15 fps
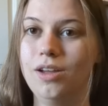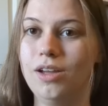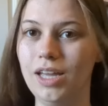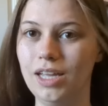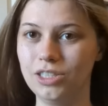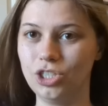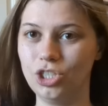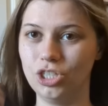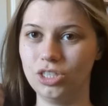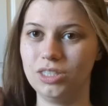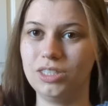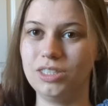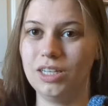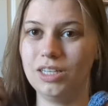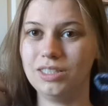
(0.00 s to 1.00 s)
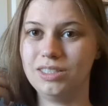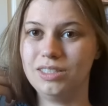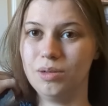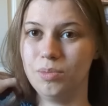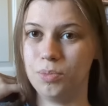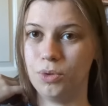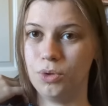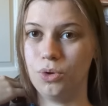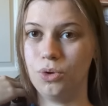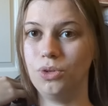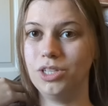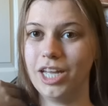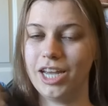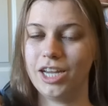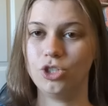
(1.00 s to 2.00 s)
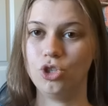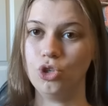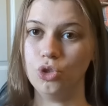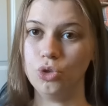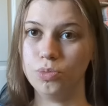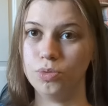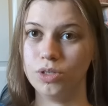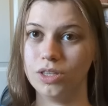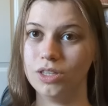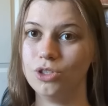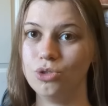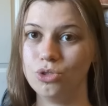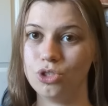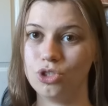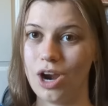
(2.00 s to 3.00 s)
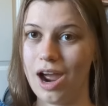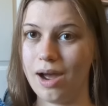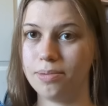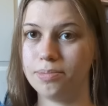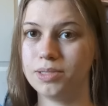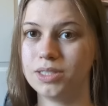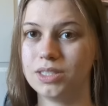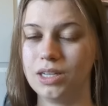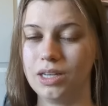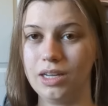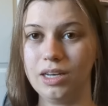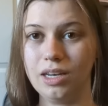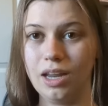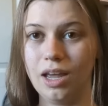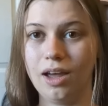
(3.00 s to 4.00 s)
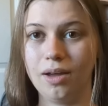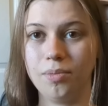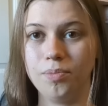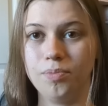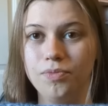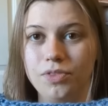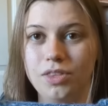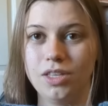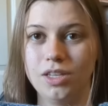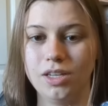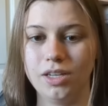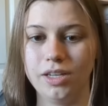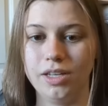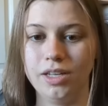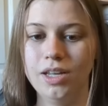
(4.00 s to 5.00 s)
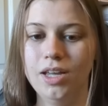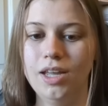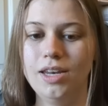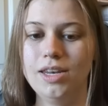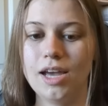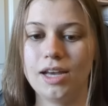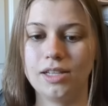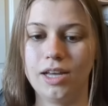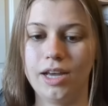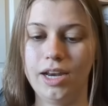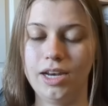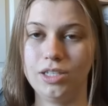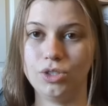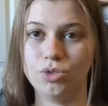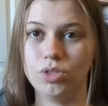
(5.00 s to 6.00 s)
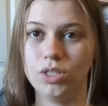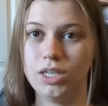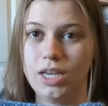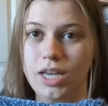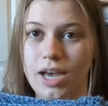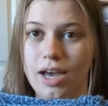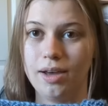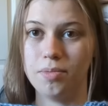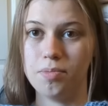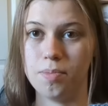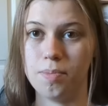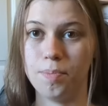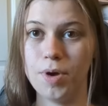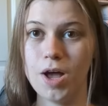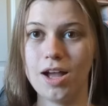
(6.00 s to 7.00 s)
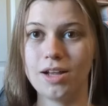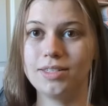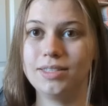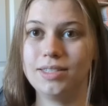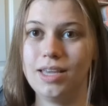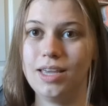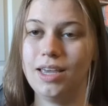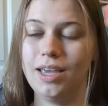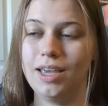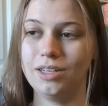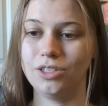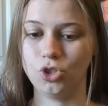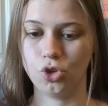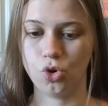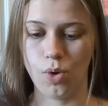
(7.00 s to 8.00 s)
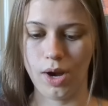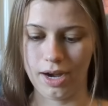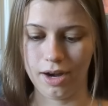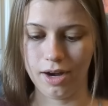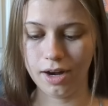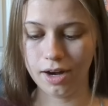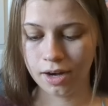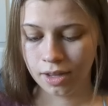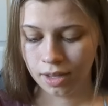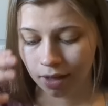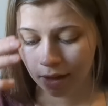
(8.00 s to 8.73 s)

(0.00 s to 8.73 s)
It's just a simple like tube with 2 straps, and the neckline is really boxy and square.